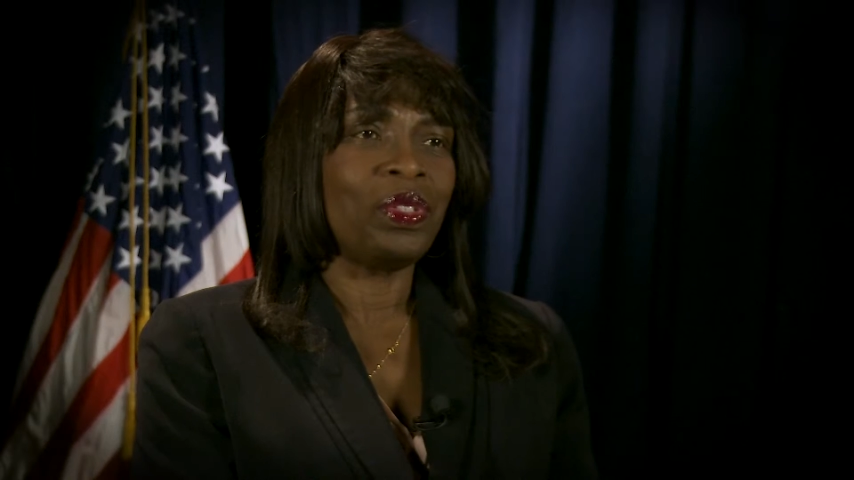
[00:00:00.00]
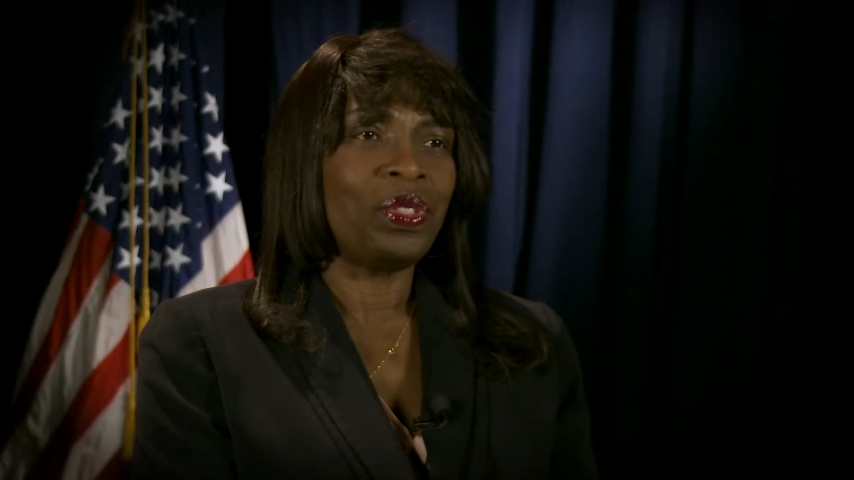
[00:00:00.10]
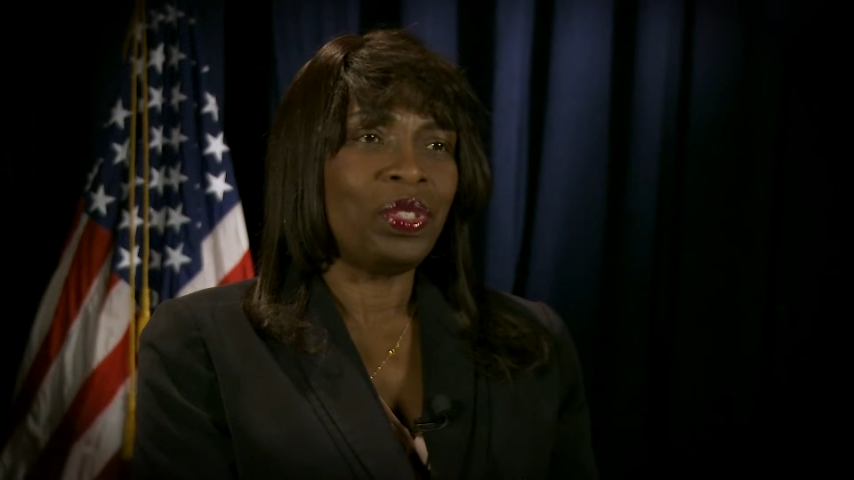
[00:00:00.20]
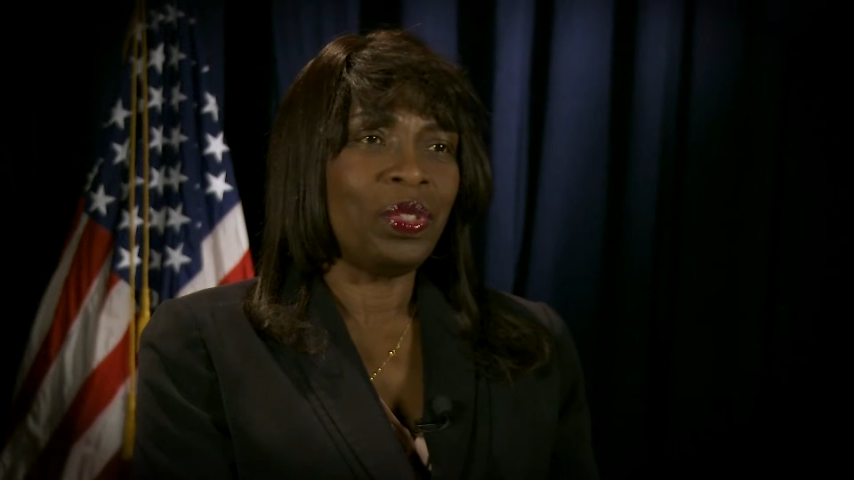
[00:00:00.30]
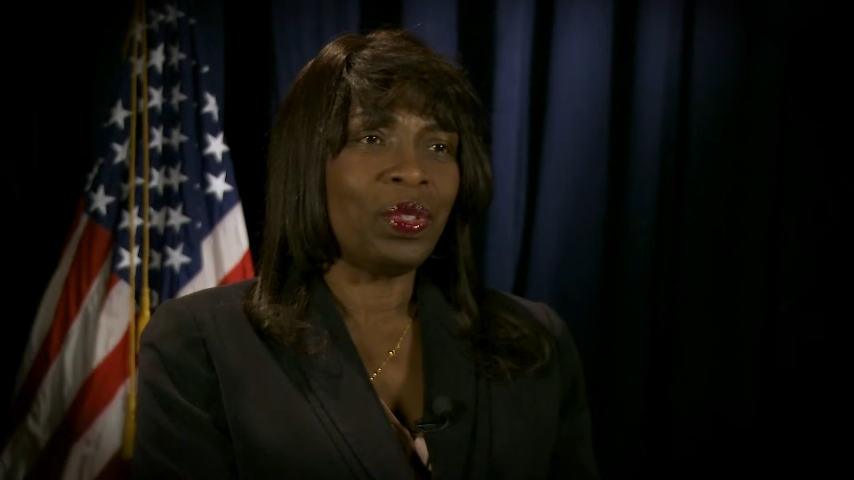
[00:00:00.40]

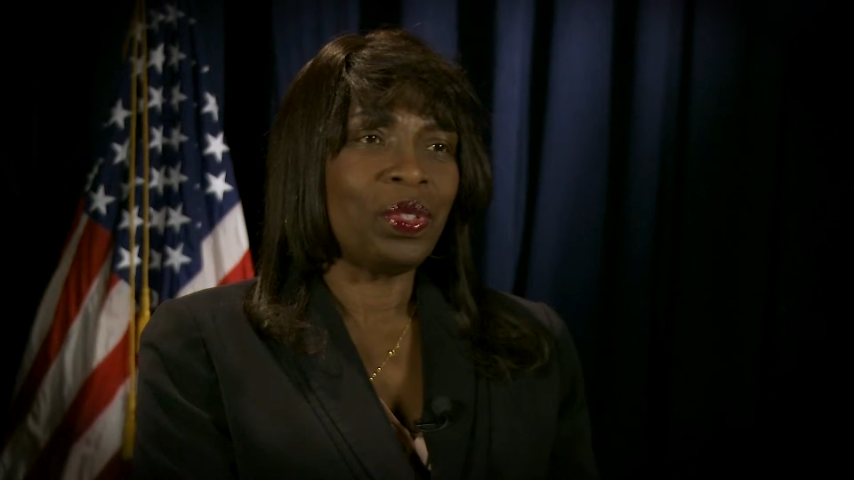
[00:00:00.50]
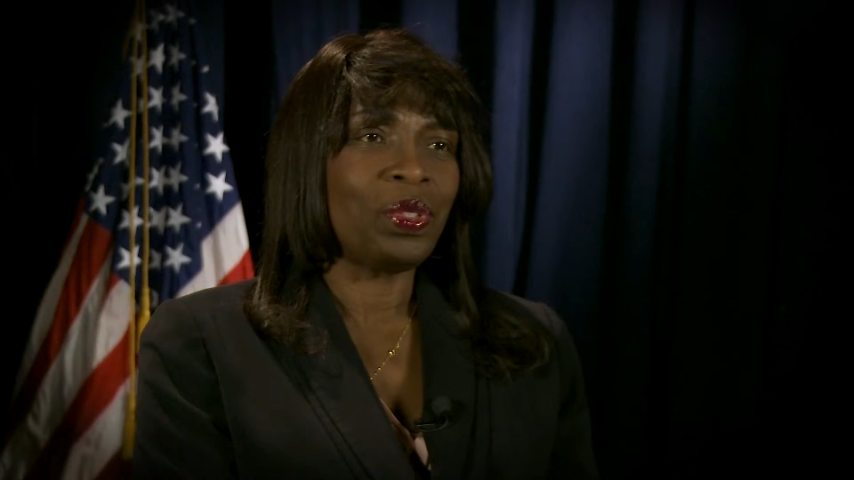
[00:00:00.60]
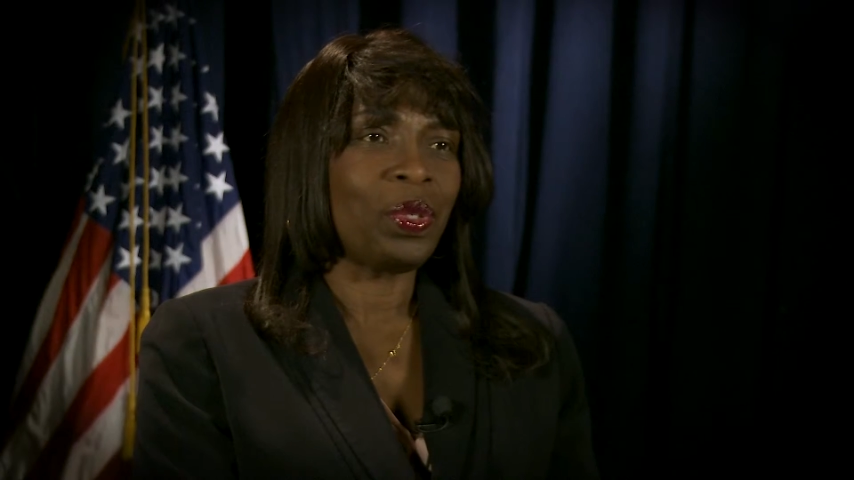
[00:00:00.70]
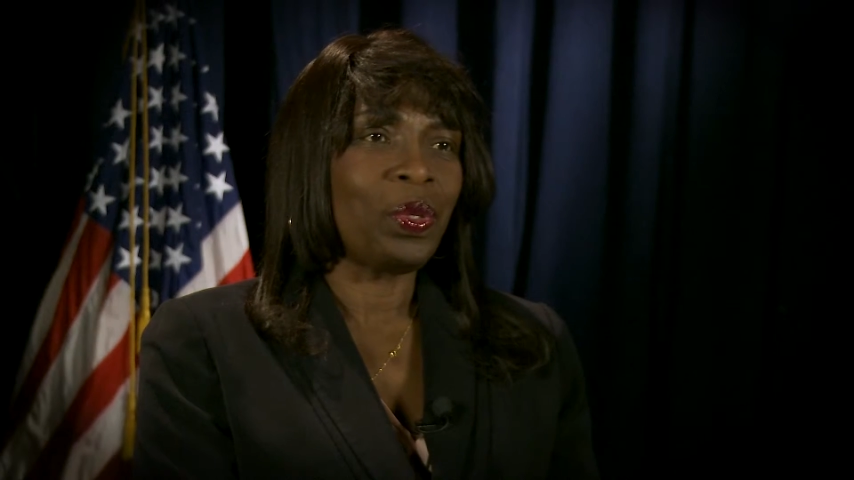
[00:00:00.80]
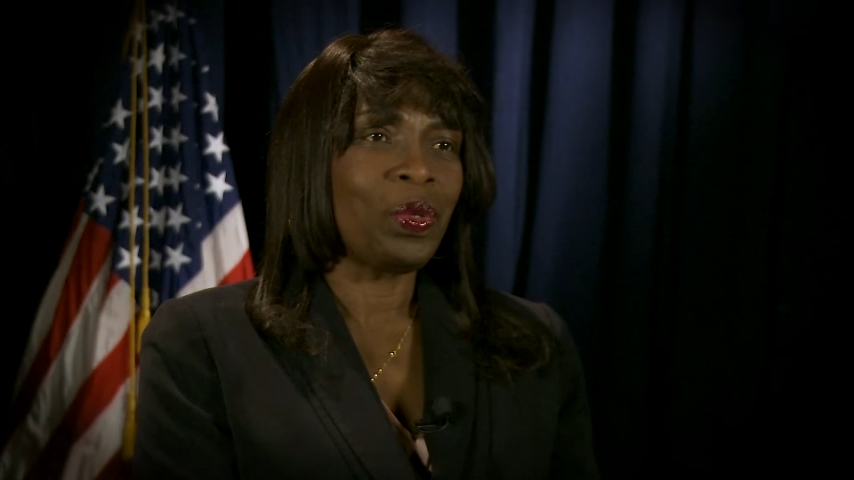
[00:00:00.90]

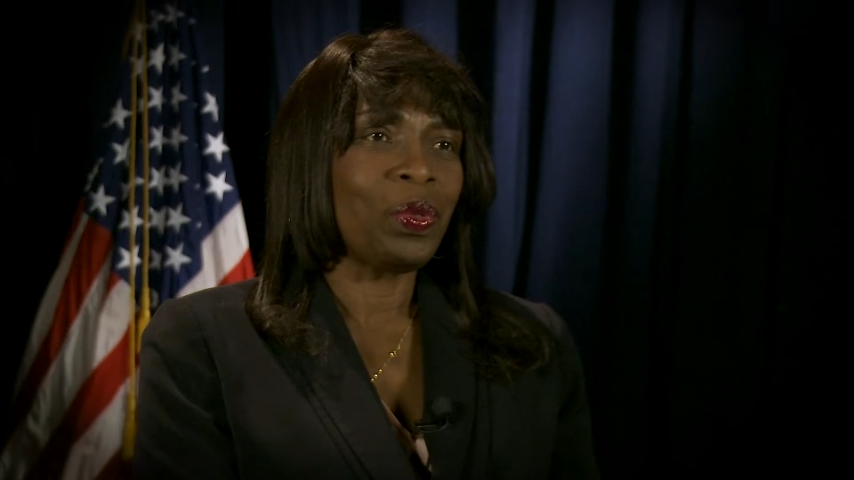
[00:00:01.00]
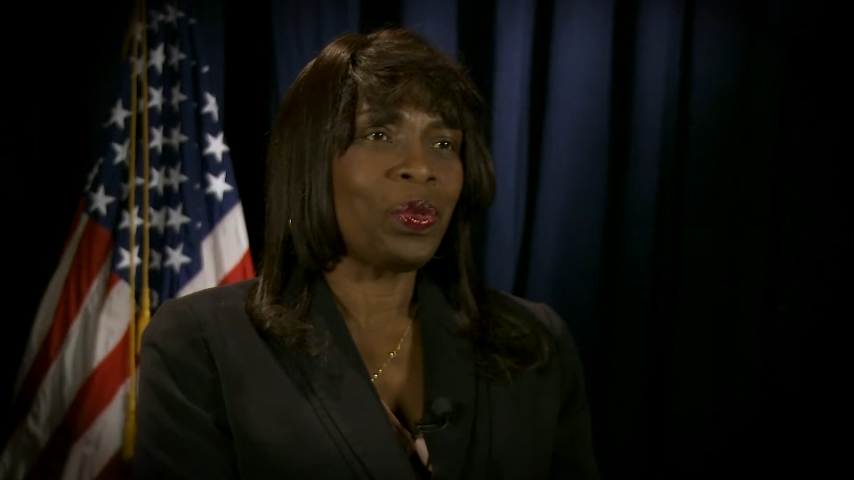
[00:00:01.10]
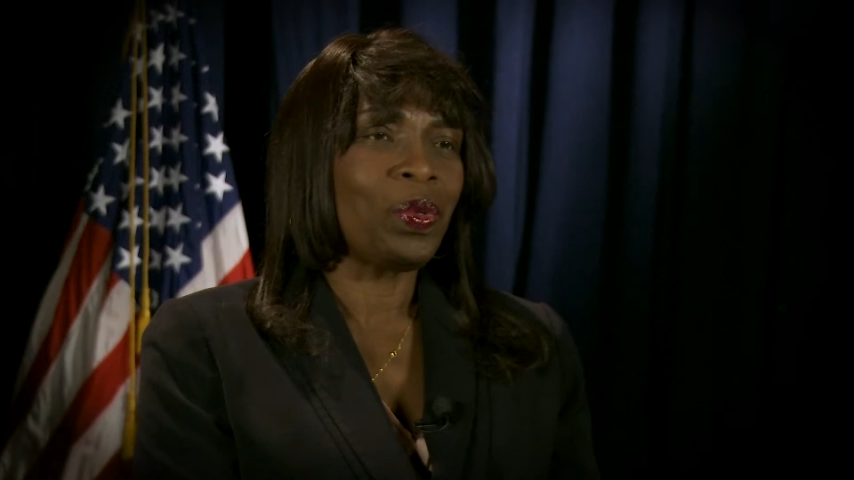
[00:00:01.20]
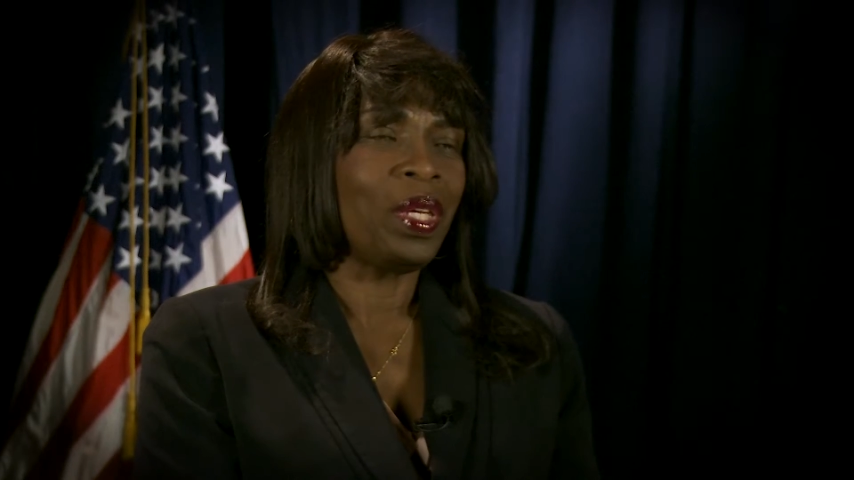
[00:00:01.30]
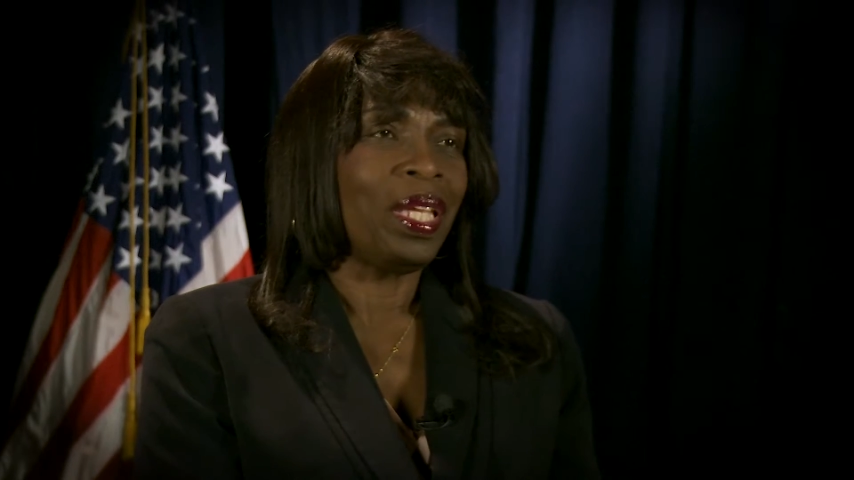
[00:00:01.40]
students
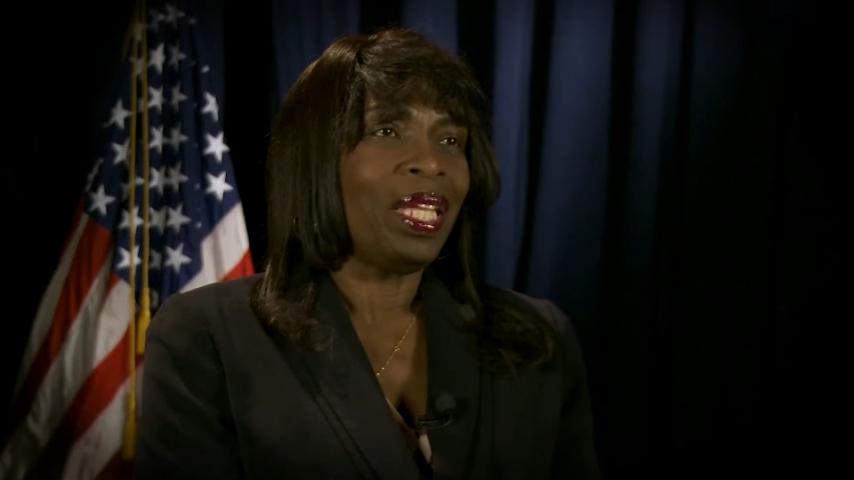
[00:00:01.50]
who